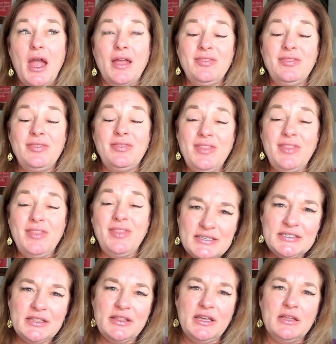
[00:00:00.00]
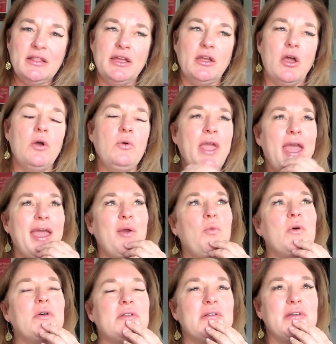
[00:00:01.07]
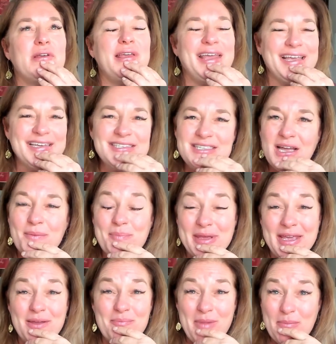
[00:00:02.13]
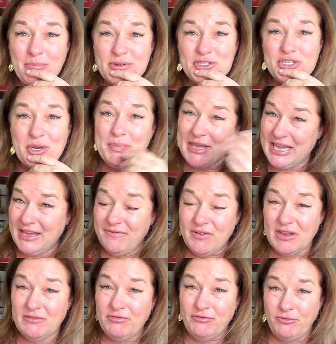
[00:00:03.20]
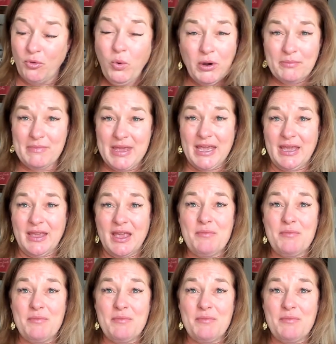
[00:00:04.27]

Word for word: And then I had to think like, okay, well, is a big membership even for me?